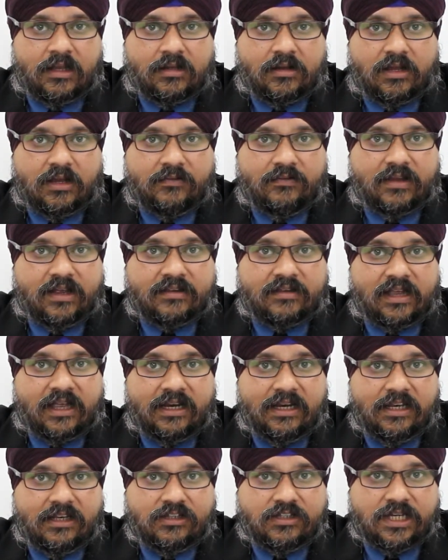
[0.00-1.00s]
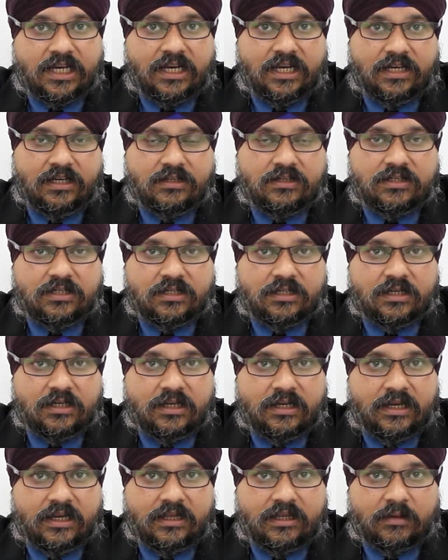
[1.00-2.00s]
Now, if there's any change
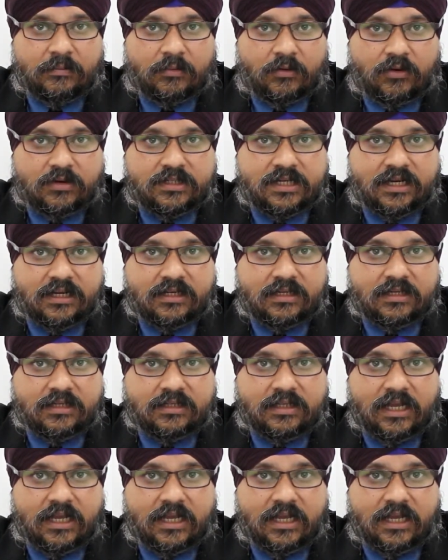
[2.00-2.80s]
in the project,